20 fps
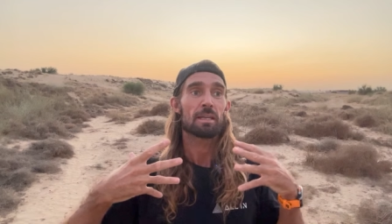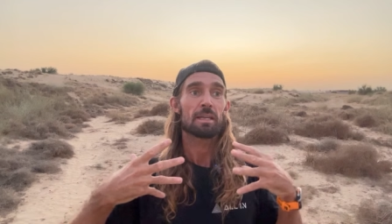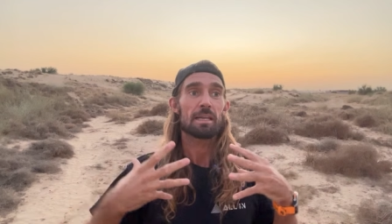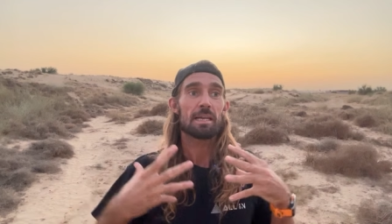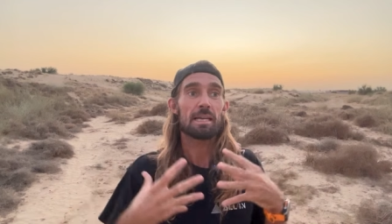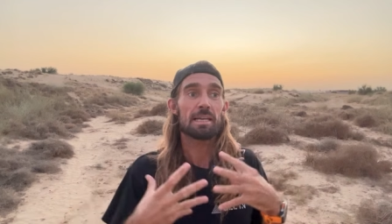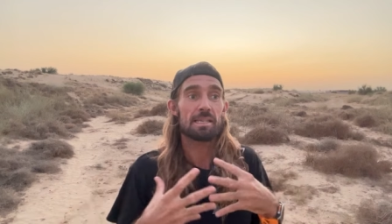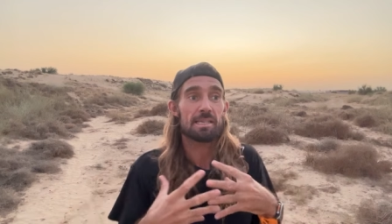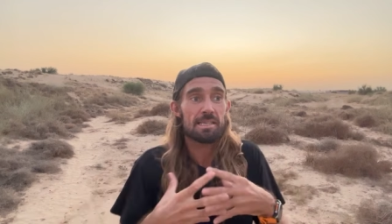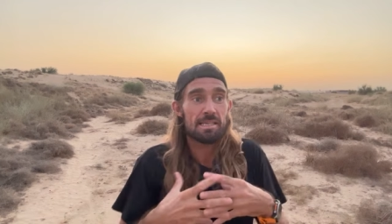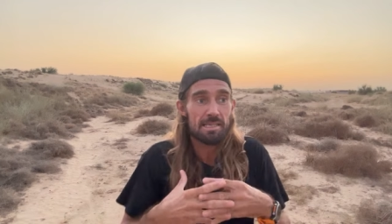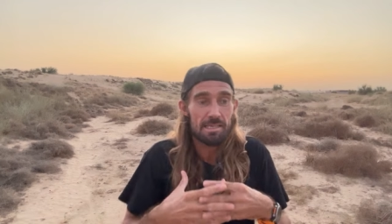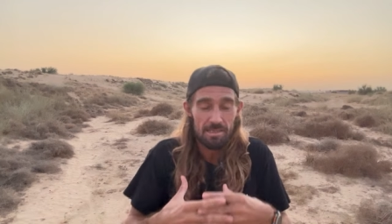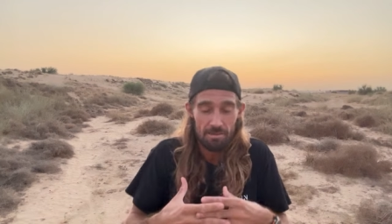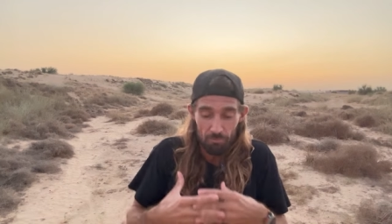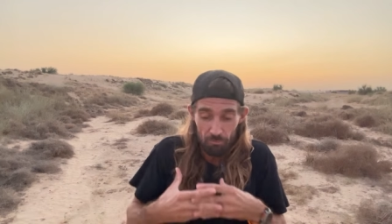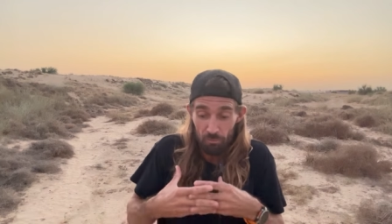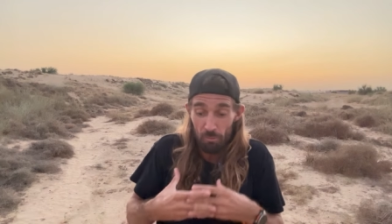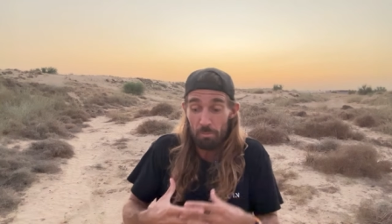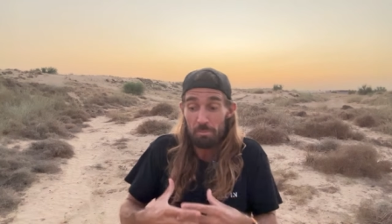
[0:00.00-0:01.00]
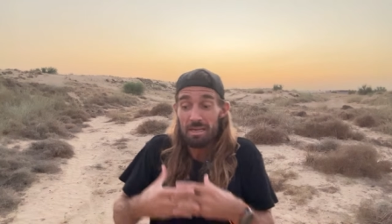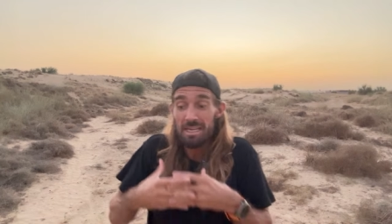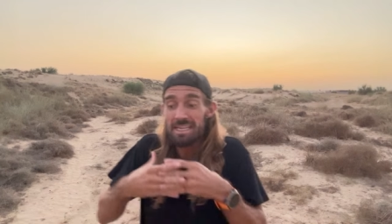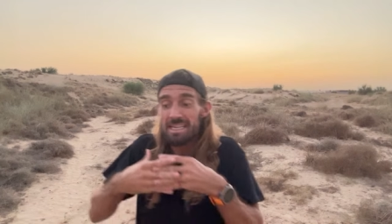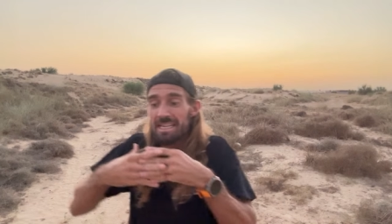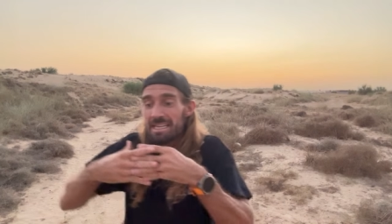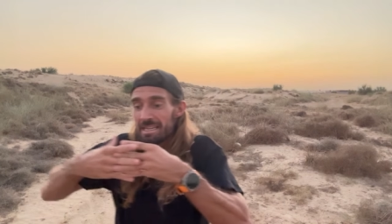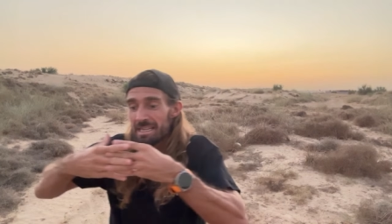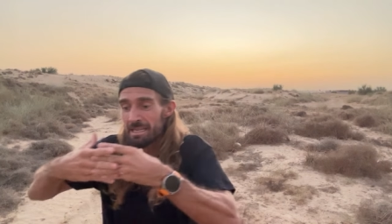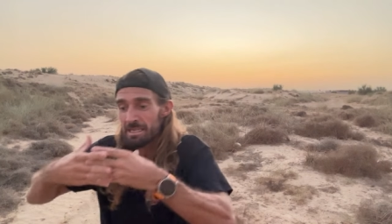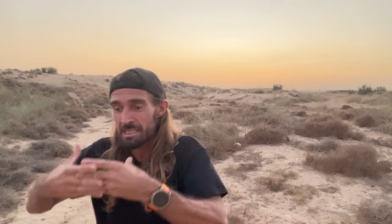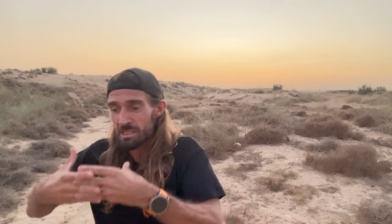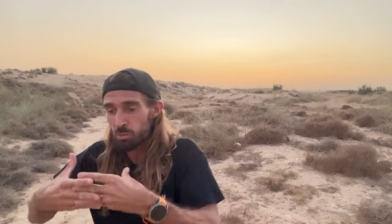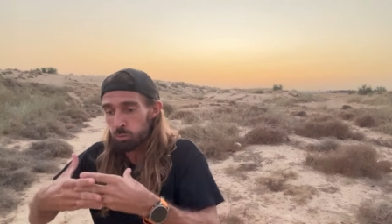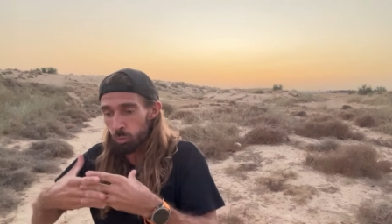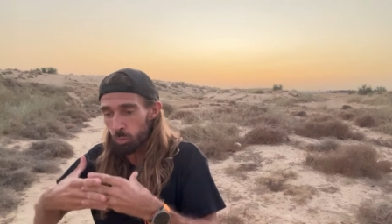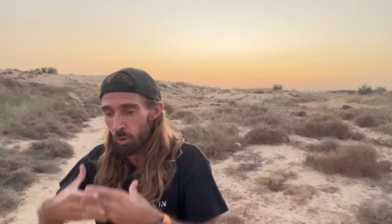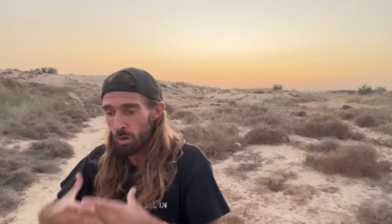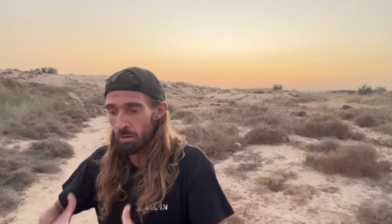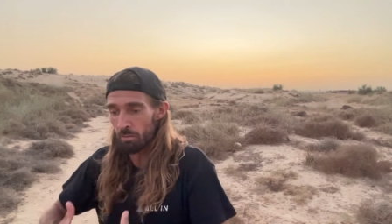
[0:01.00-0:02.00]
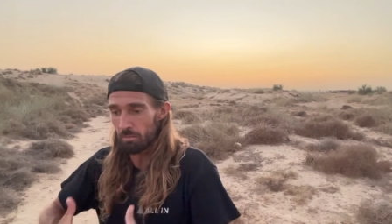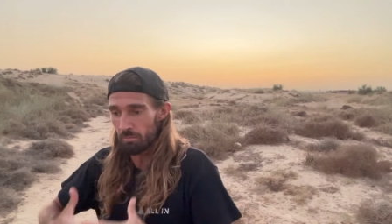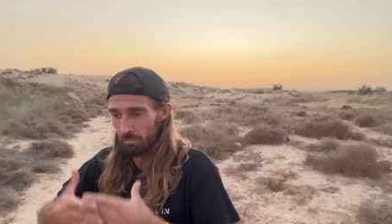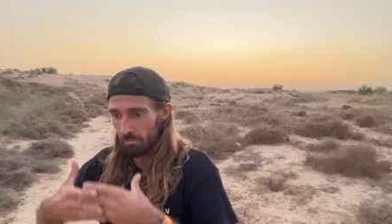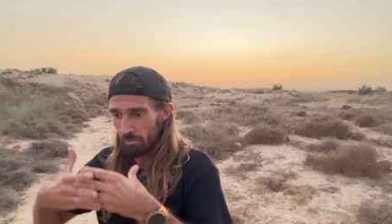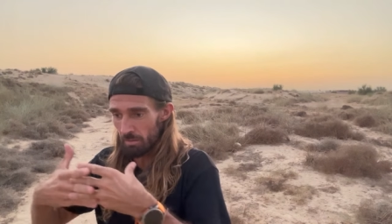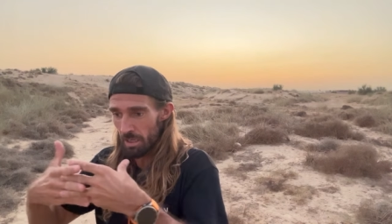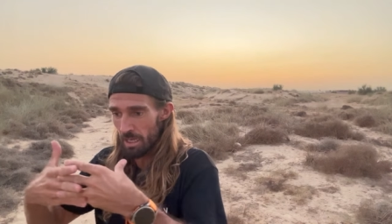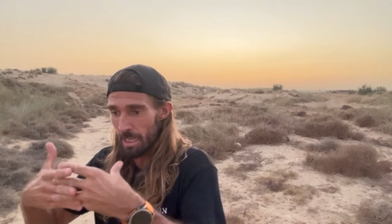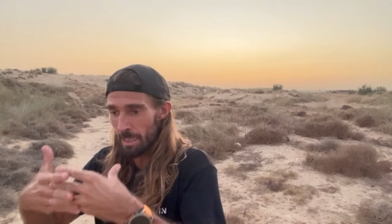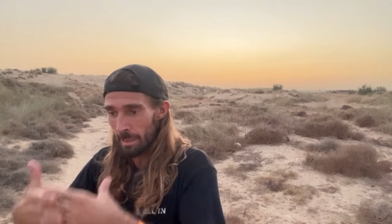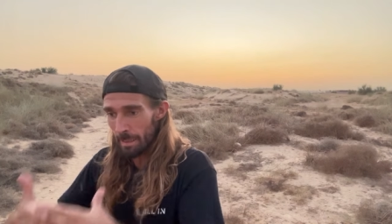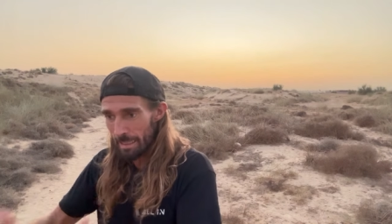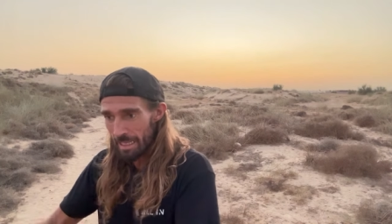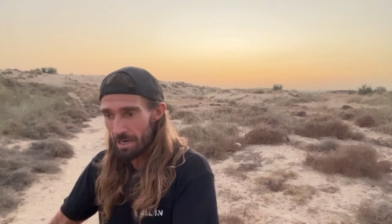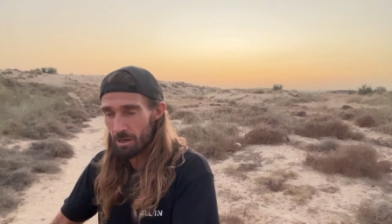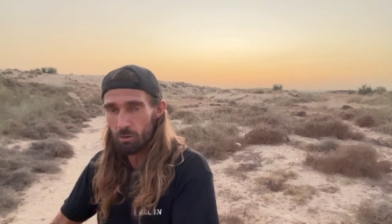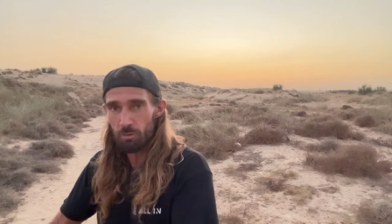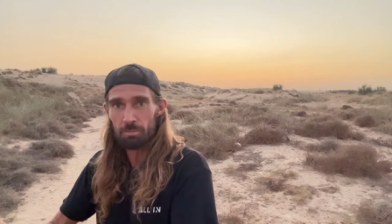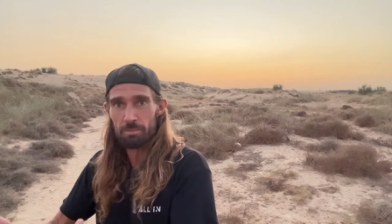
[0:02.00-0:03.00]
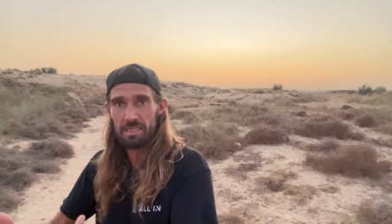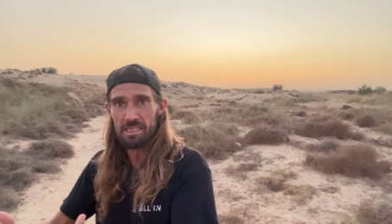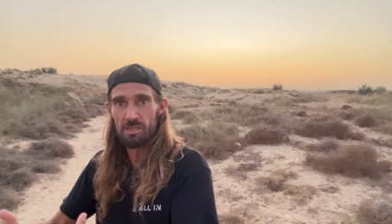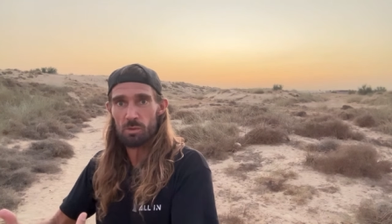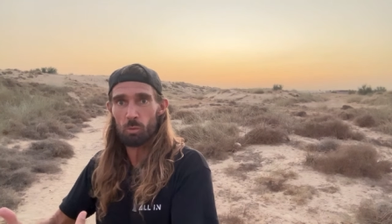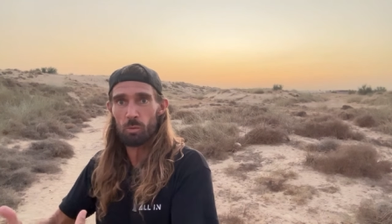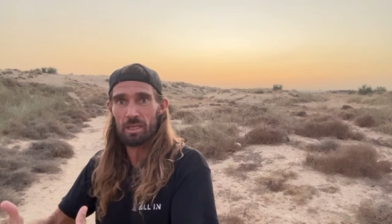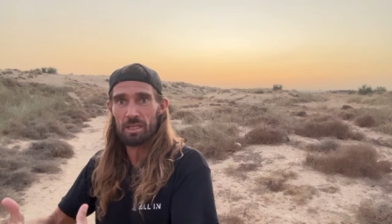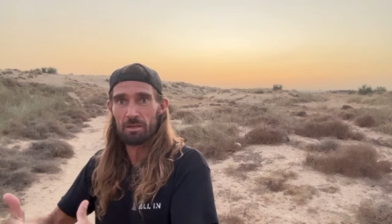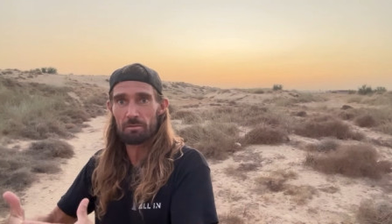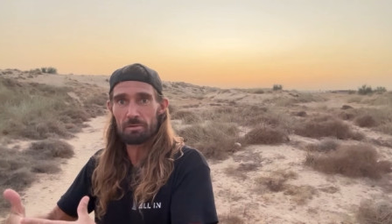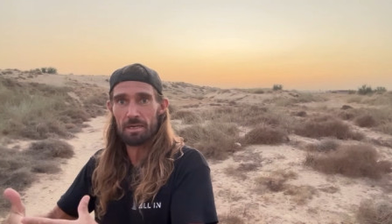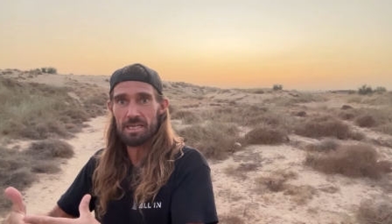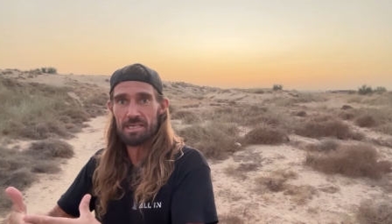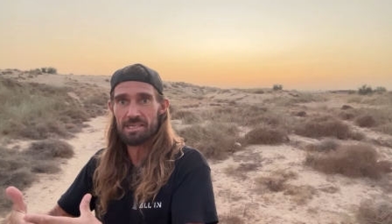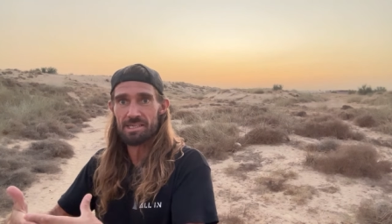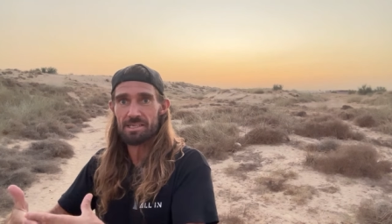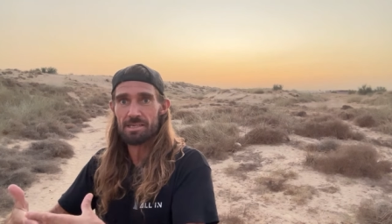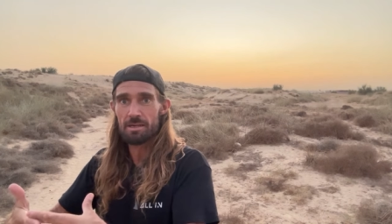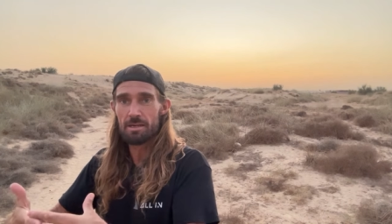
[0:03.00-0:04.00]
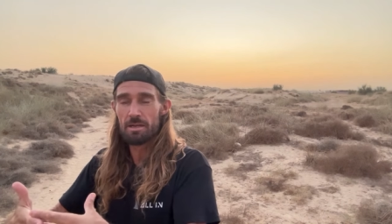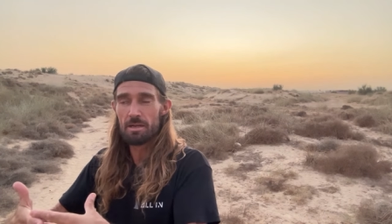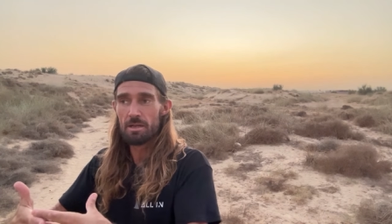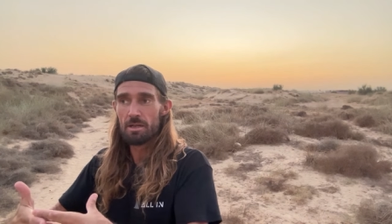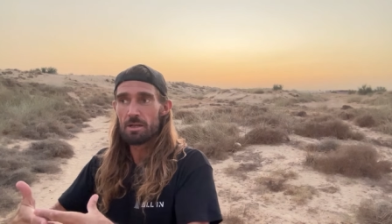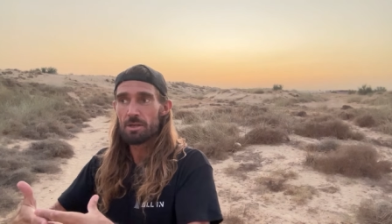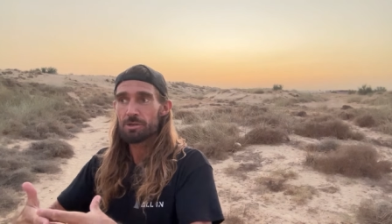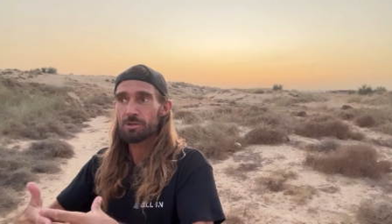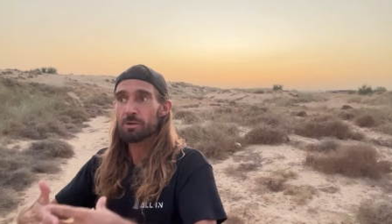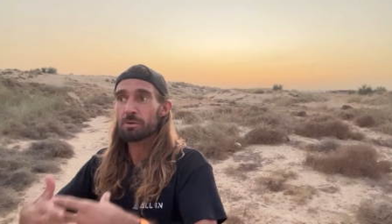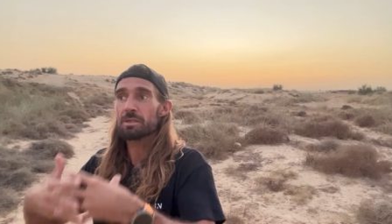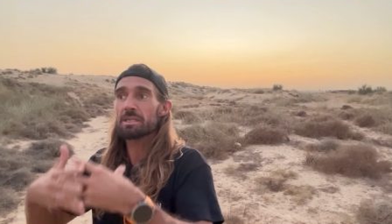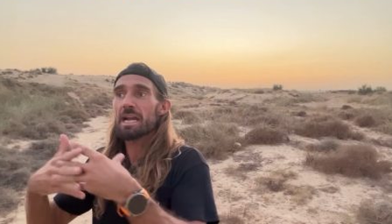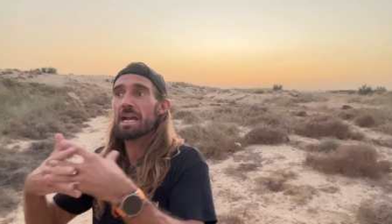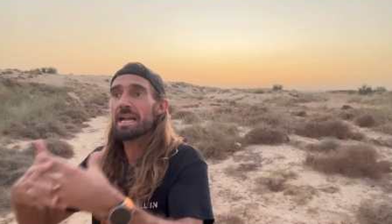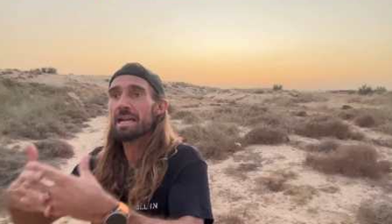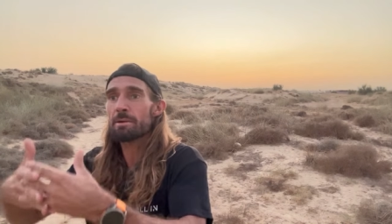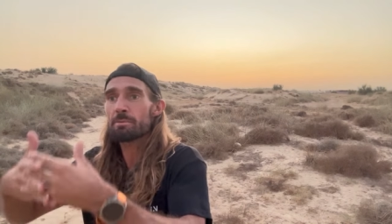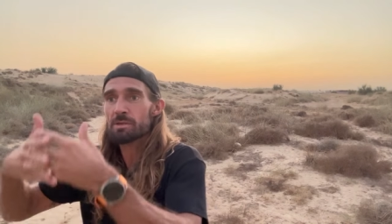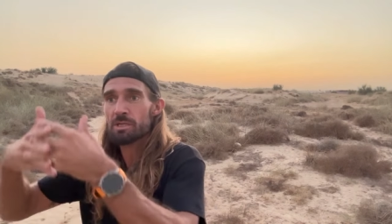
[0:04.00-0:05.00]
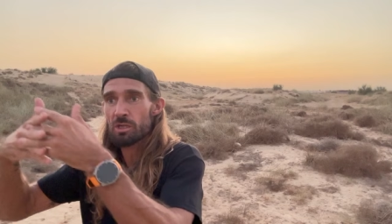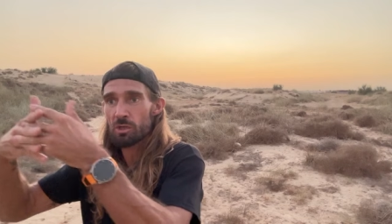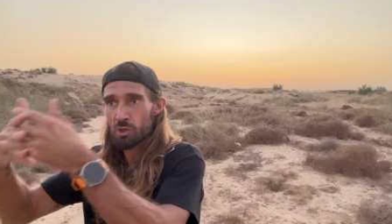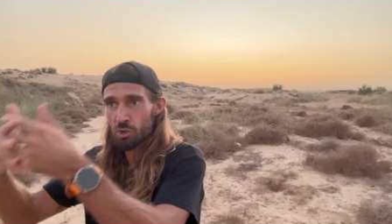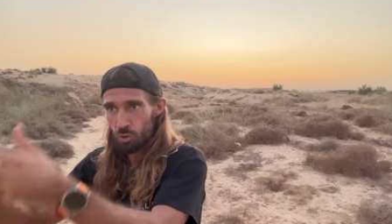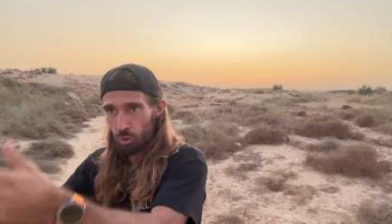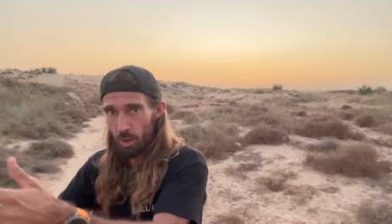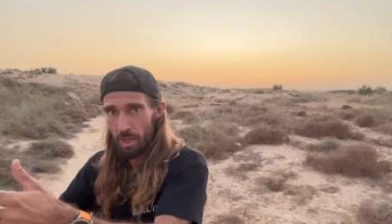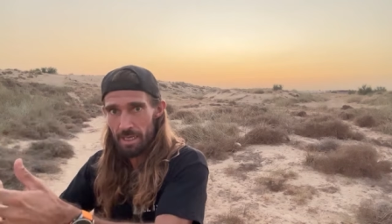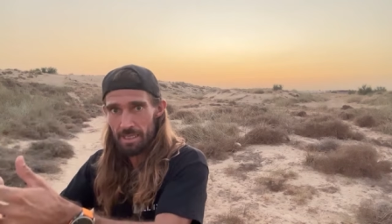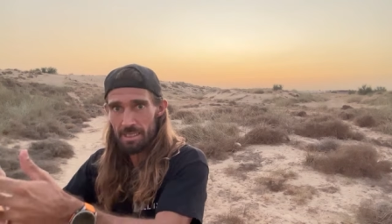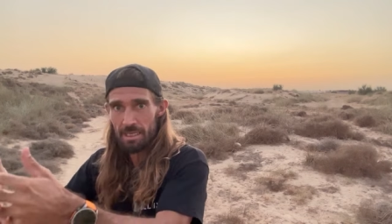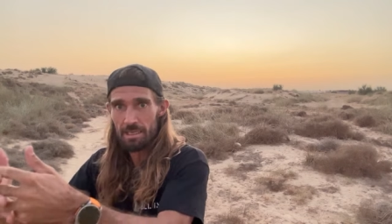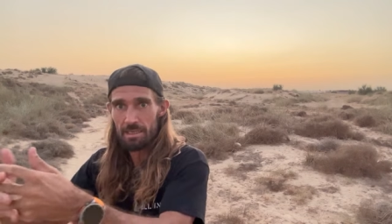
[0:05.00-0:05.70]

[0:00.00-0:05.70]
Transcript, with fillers: it's, for me, it's what allowed me to win the race. So yeah, it was the training,